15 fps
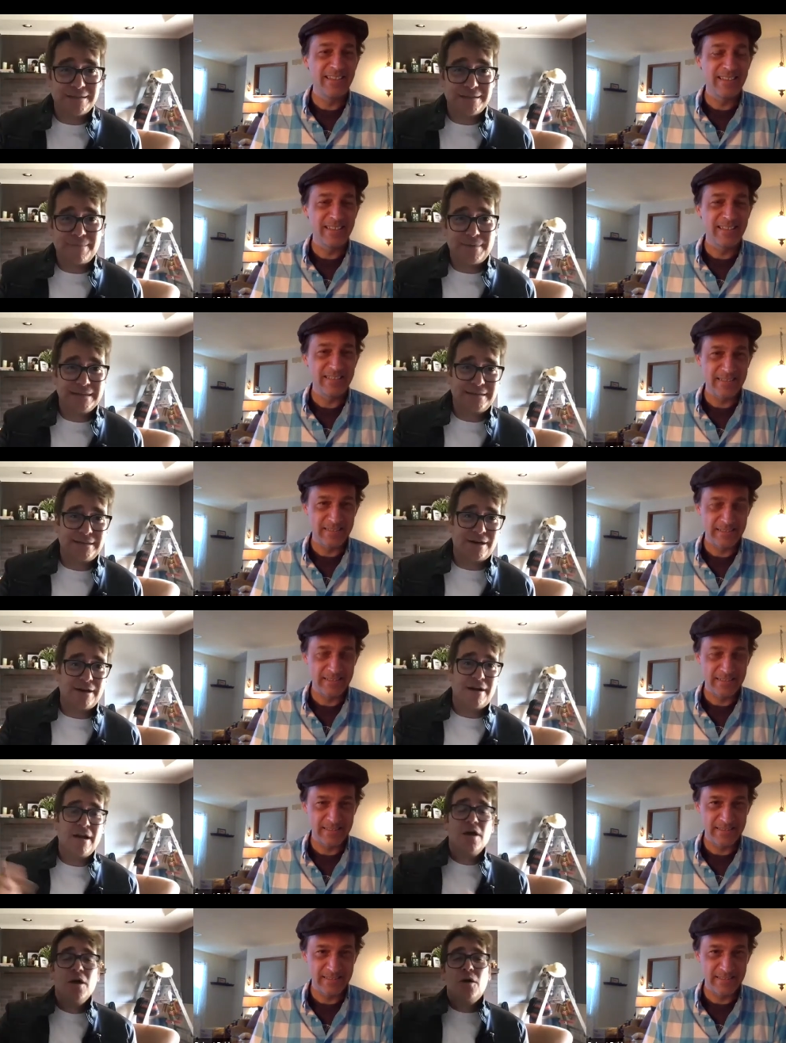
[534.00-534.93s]
Speaker 1: as I'm
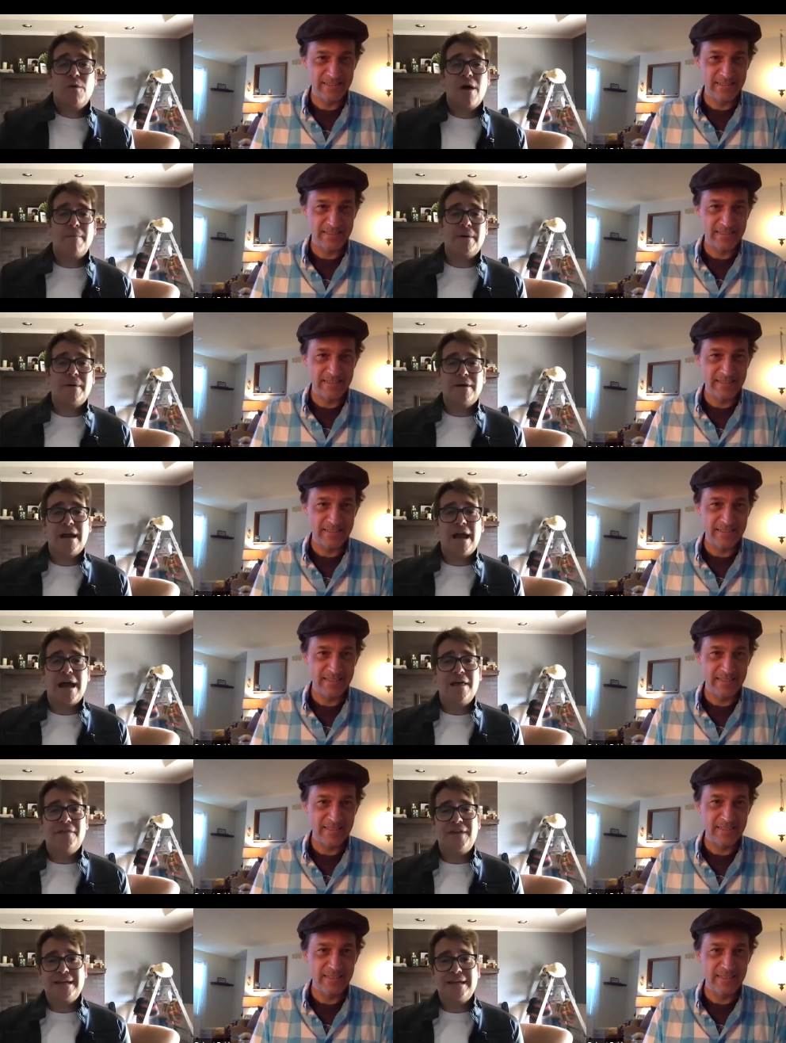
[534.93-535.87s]
concerned. Robert,
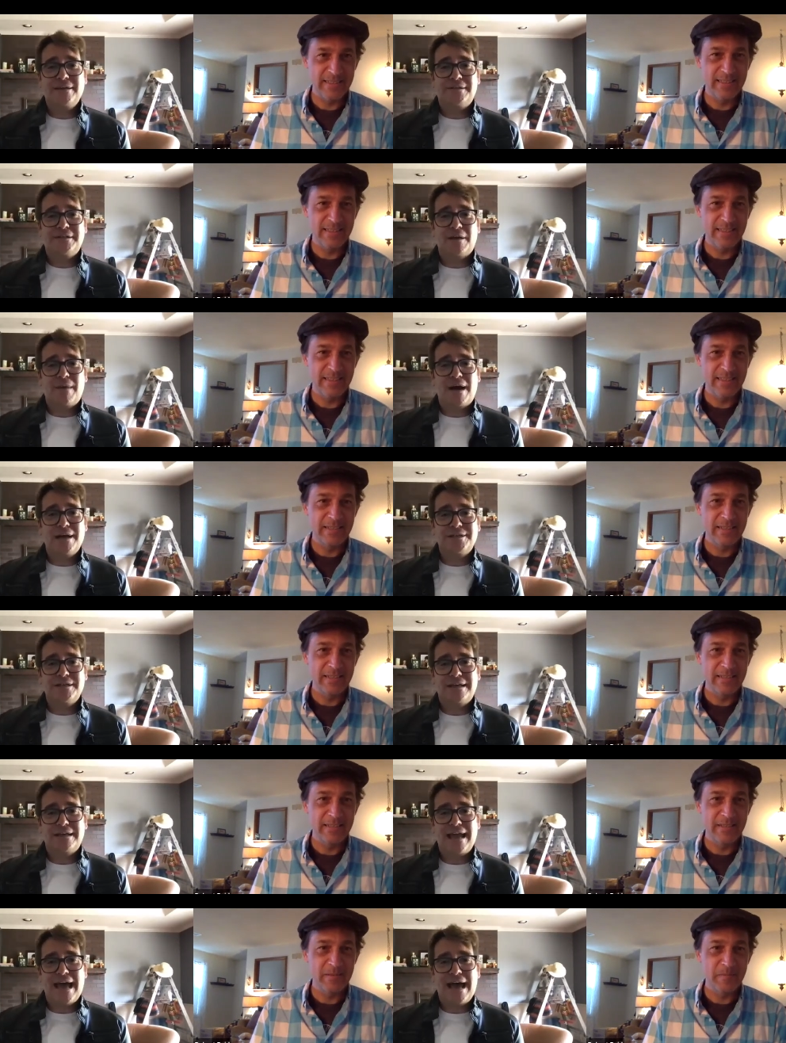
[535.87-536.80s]
uh, thank you so much
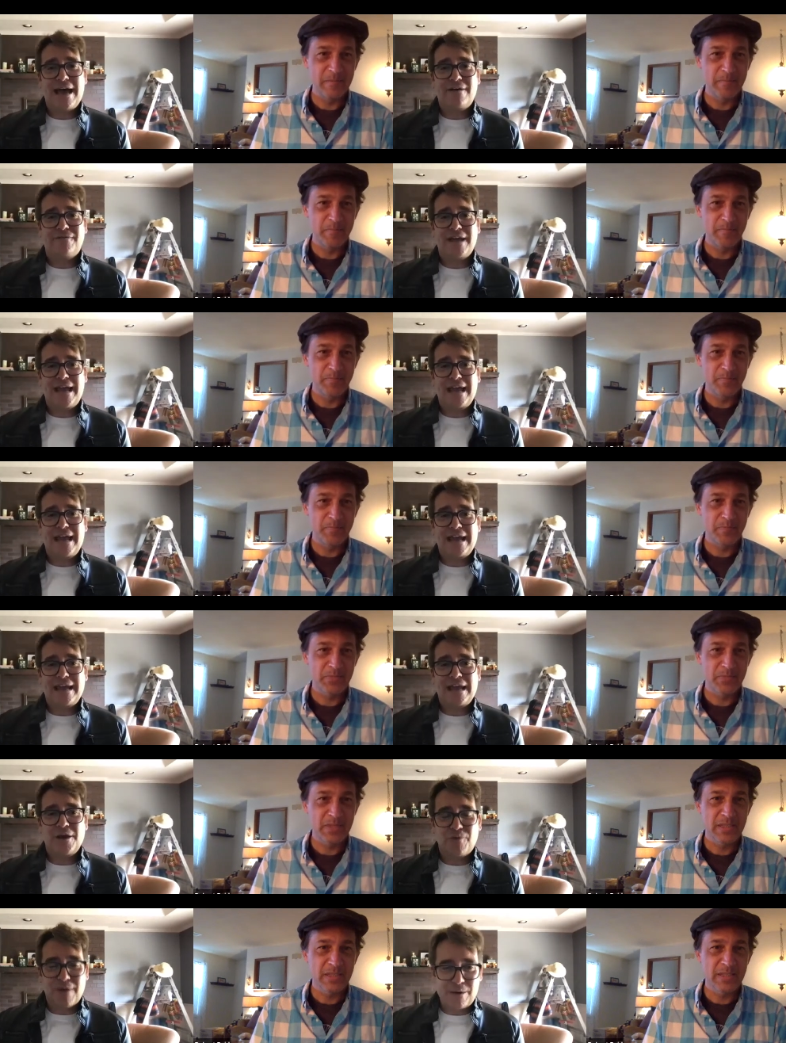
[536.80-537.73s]
and have
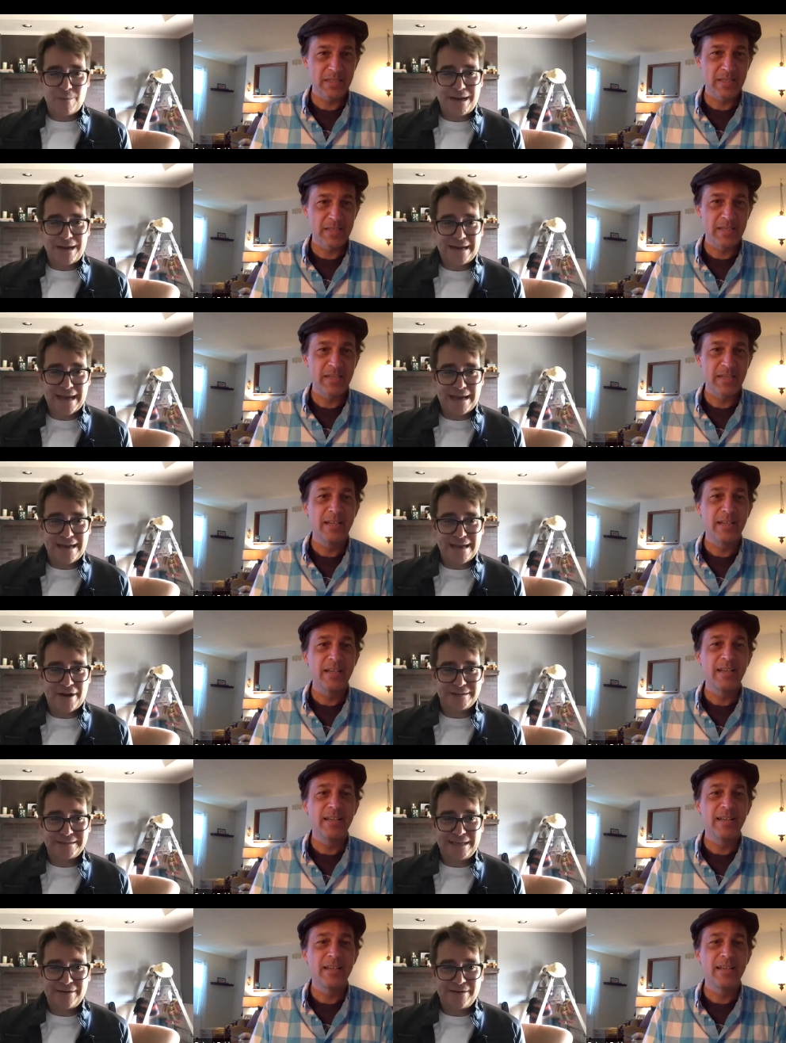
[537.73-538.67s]
a great weekend. And I'll
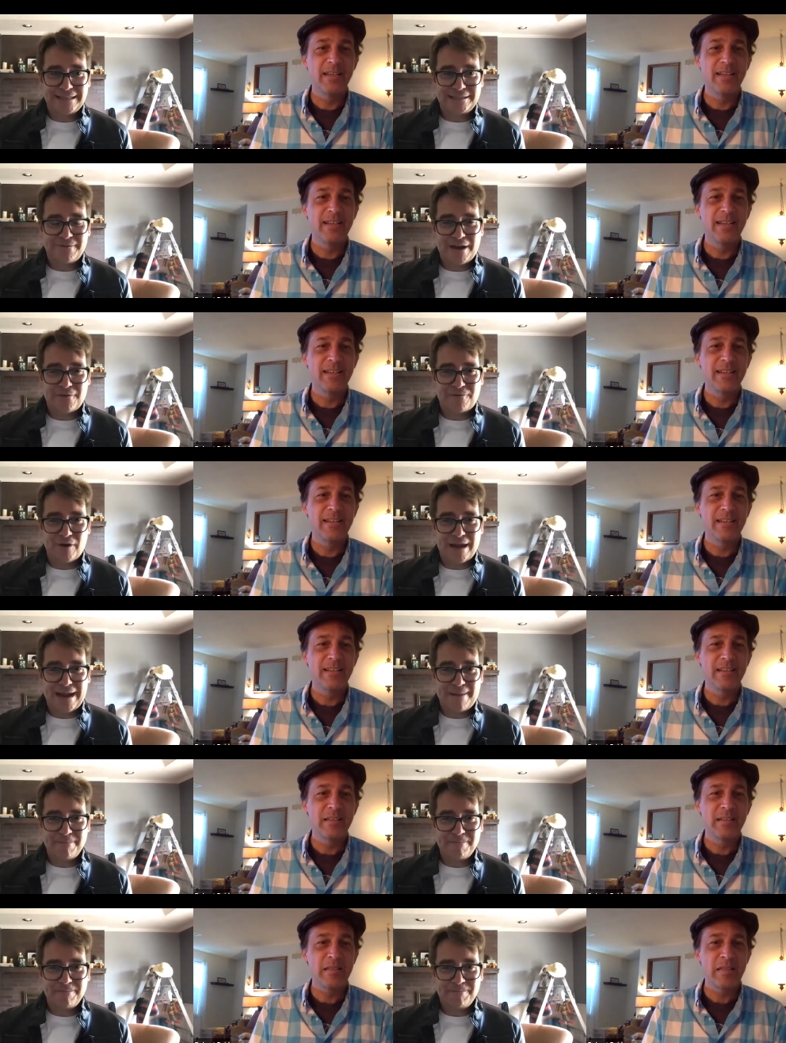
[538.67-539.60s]
see you next Final Friday.
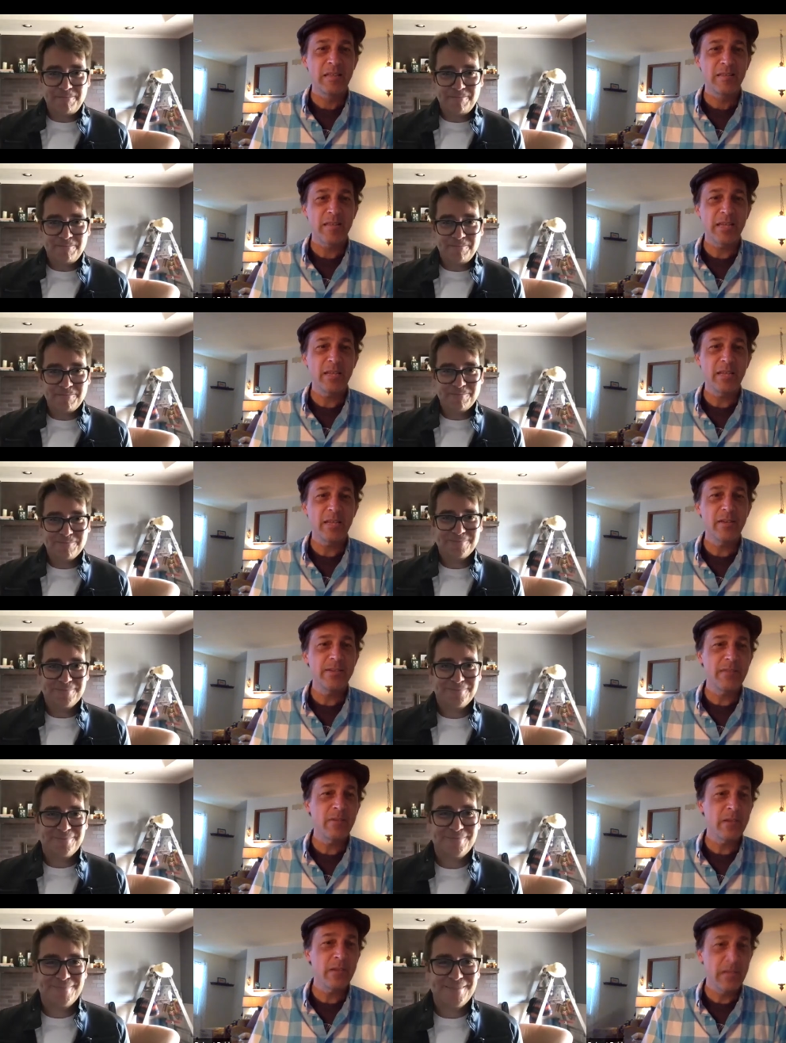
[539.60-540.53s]
Thank
Speaker 2: you,
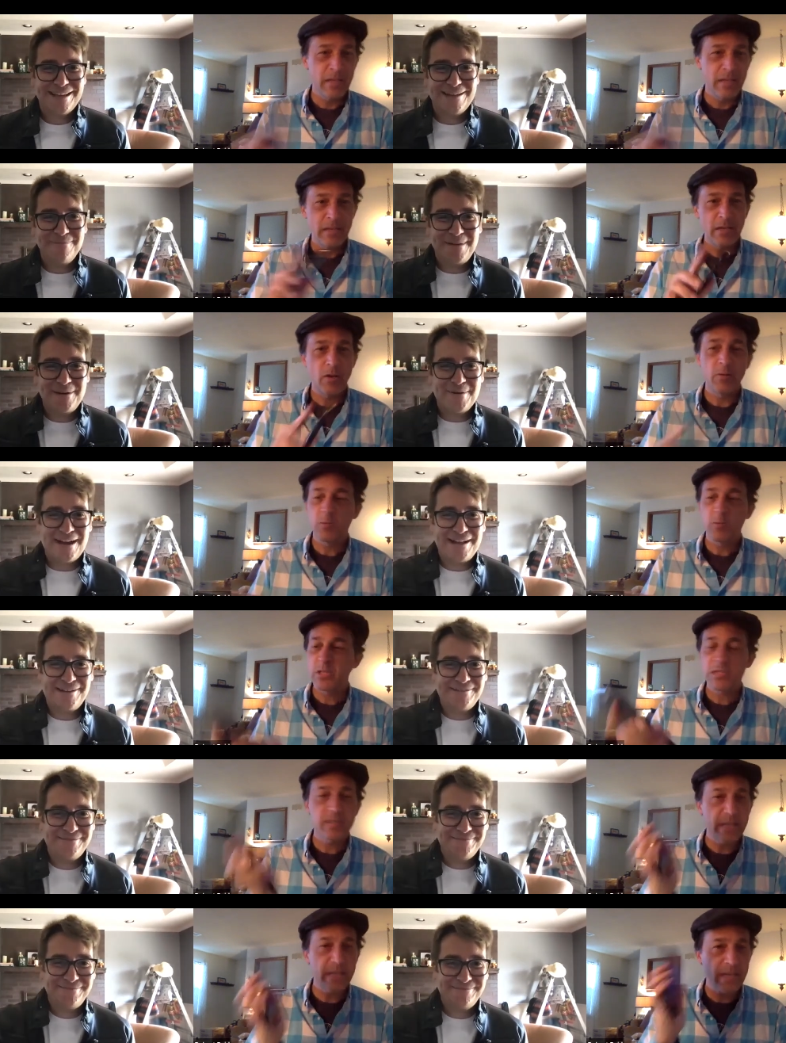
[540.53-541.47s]
David. Oh, you
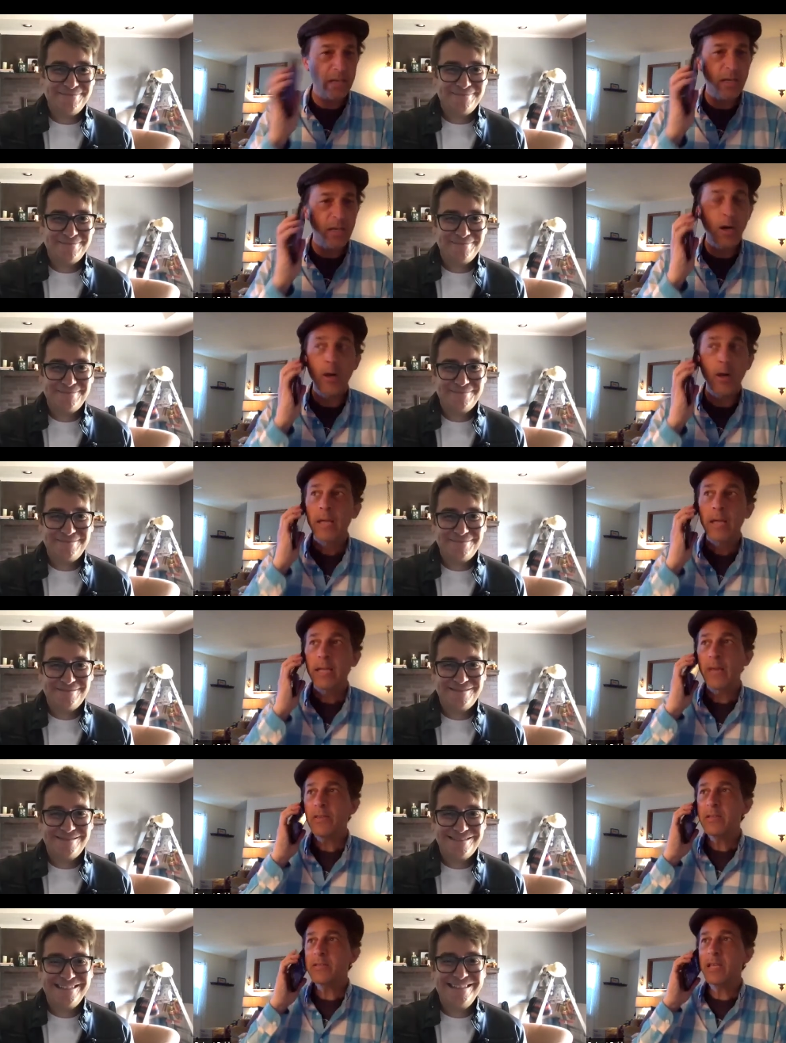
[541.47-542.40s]
just making a call. Yeah, this is